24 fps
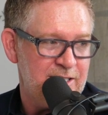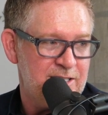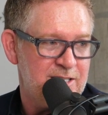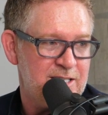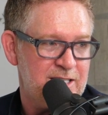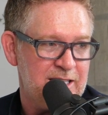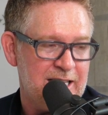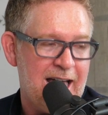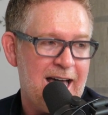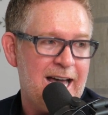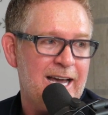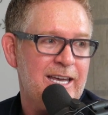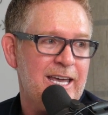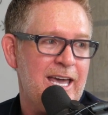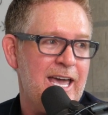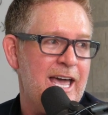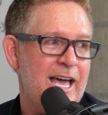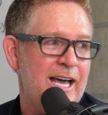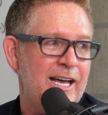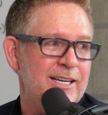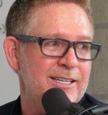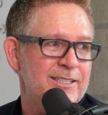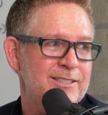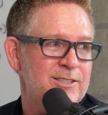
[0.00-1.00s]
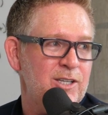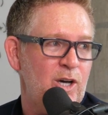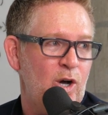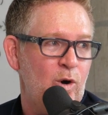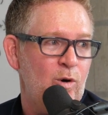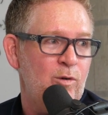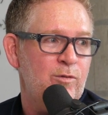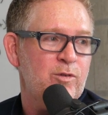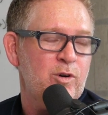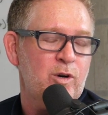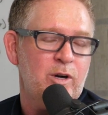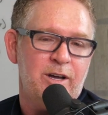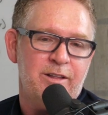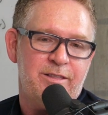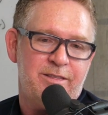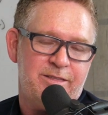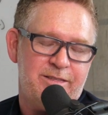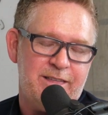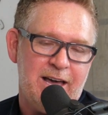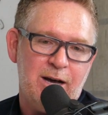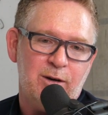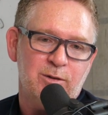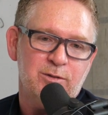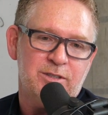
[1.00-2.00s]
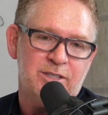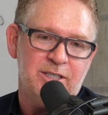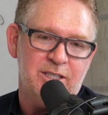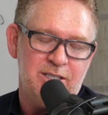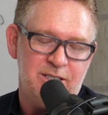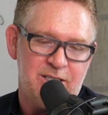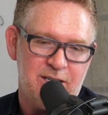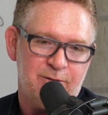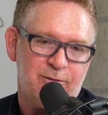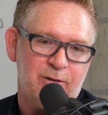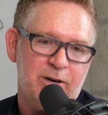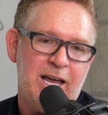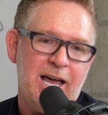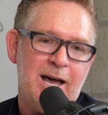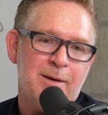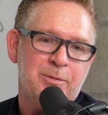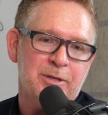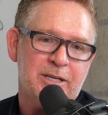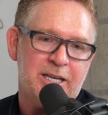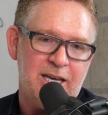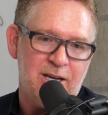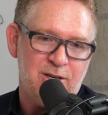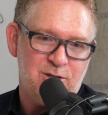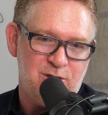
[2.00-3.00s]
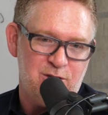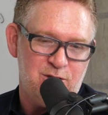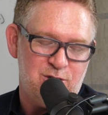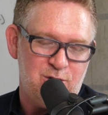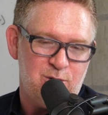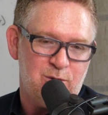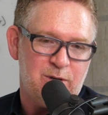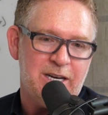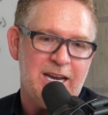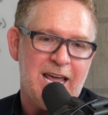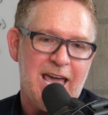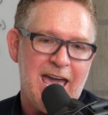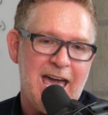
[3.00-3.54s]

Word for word: Slack has over a thousand different applications you can